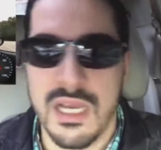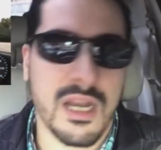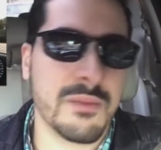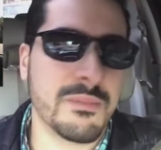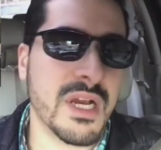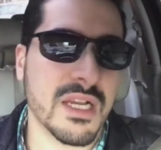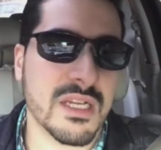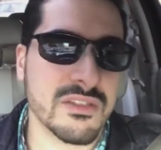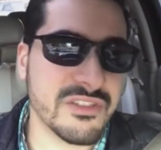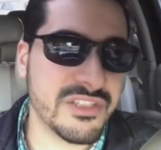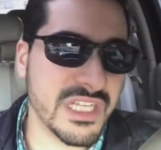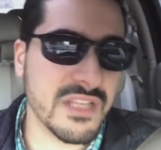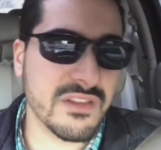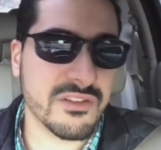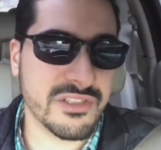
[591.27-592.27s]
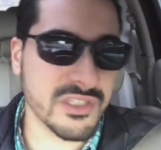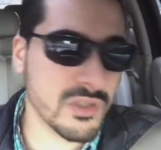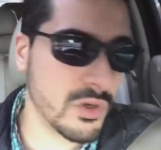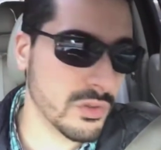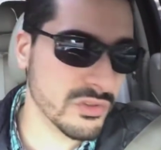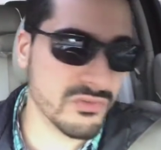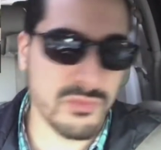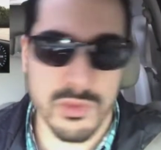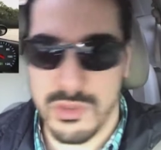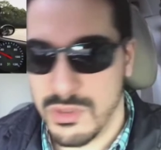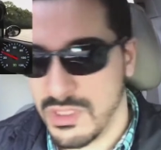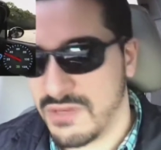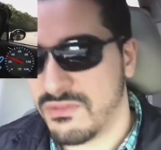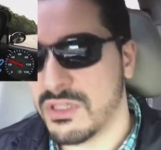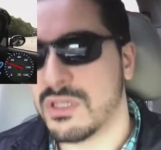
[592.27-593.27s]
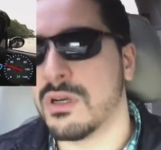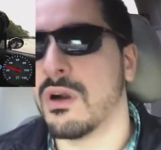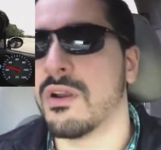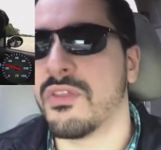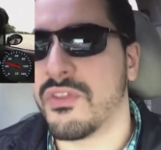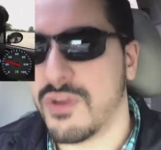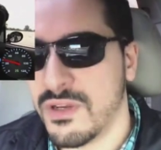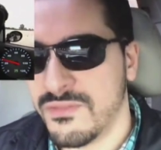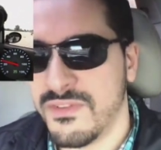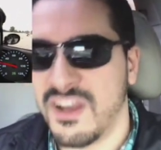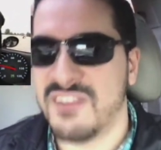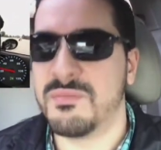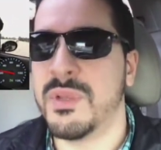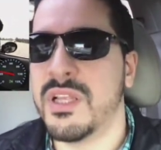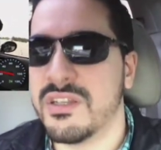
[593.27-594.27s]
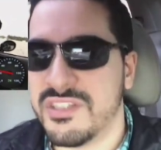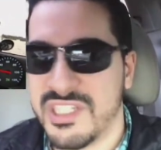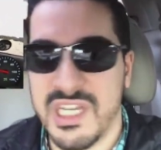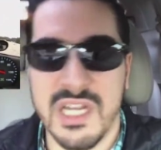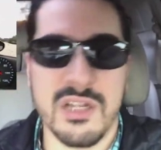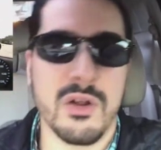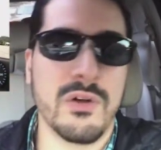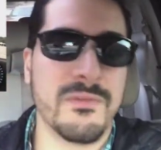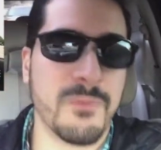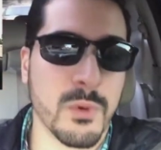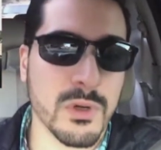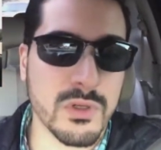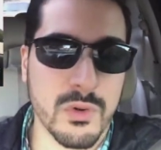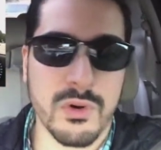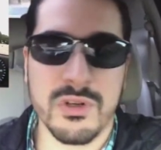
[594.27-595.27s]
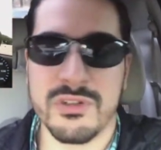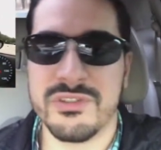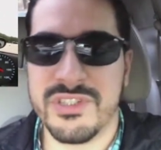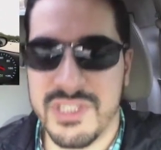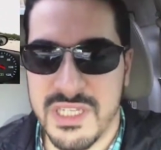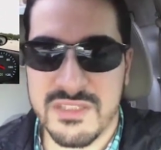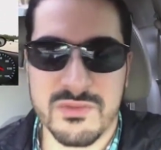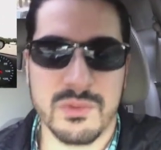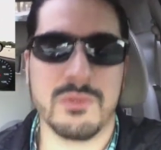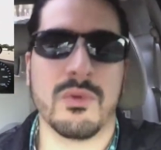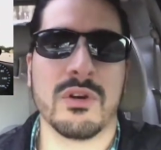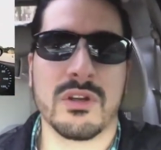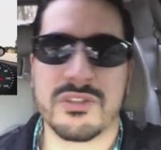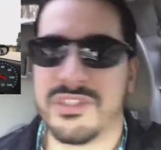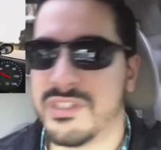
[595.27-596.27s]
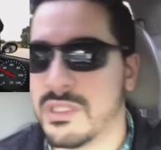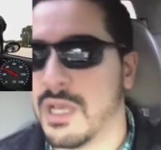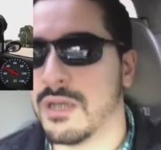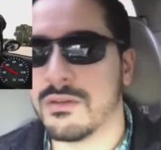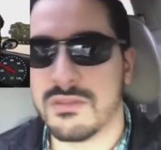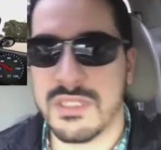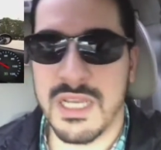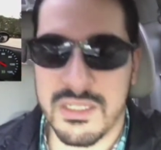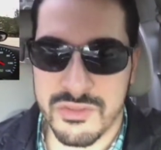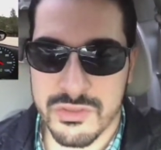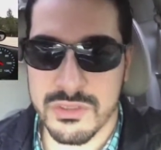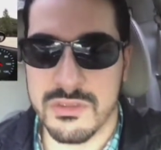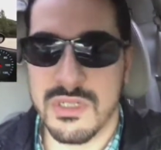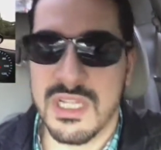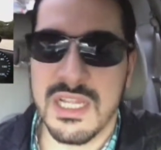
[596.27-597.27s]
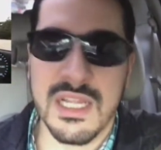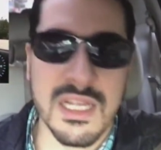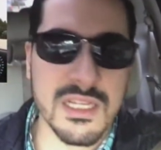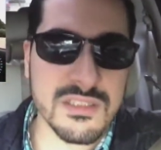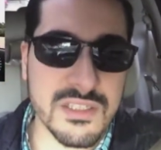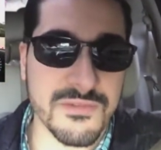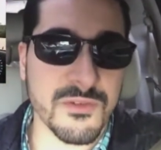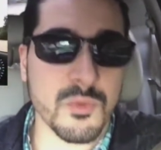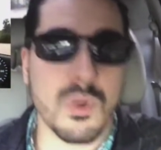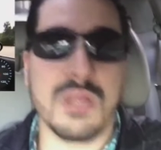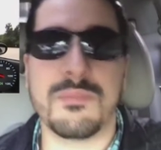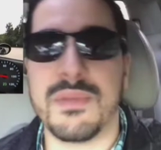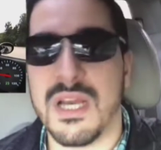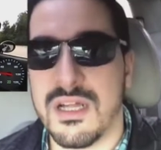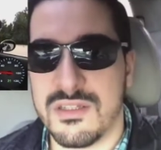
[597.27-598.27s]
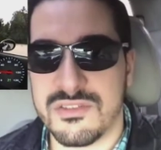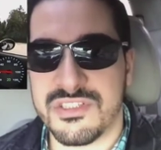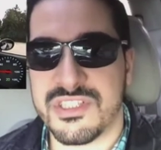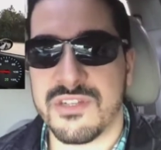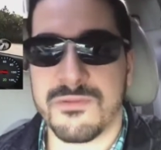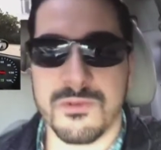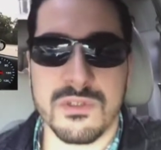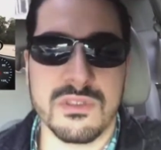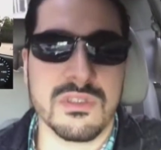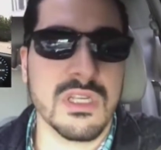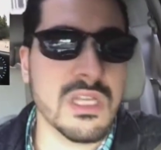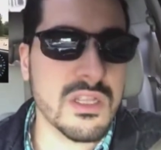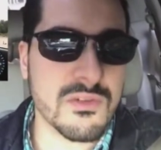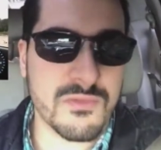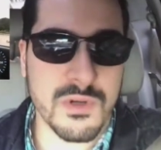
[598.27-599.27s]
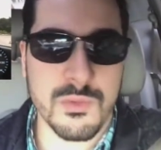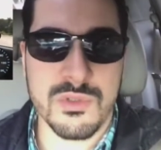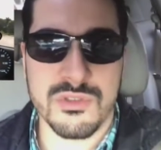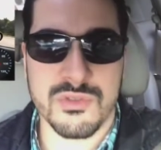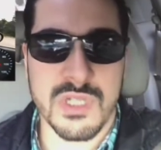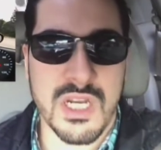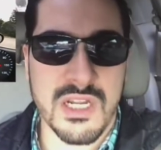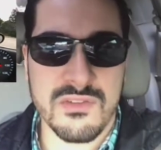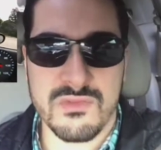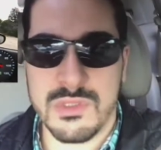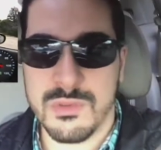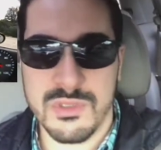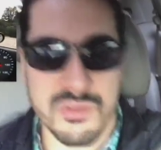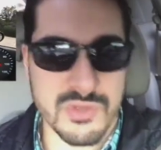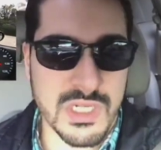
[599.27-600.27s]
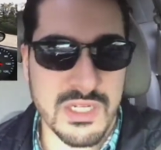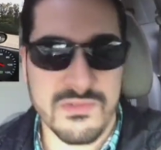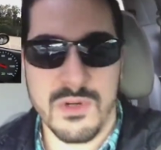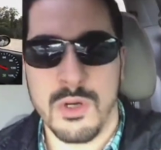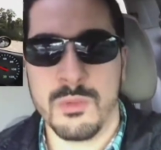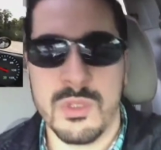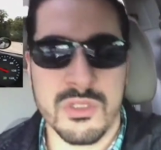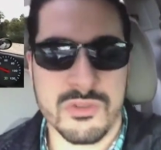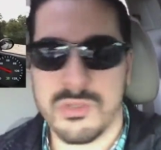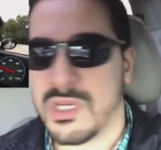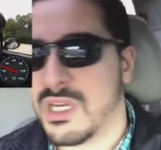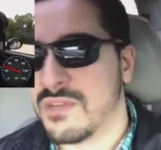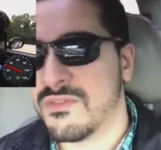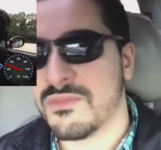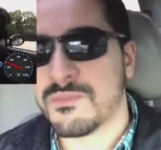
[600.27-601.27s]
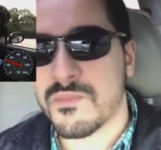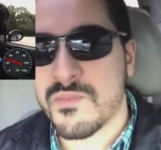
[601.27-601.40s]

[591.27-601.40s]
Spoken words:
I'm not gonna say there's a golden rule, every car 35 PSI, all four corners, that's what works. No, not true. Different weight balance, different front wheel drive, rear wheel drive, all wheel drive.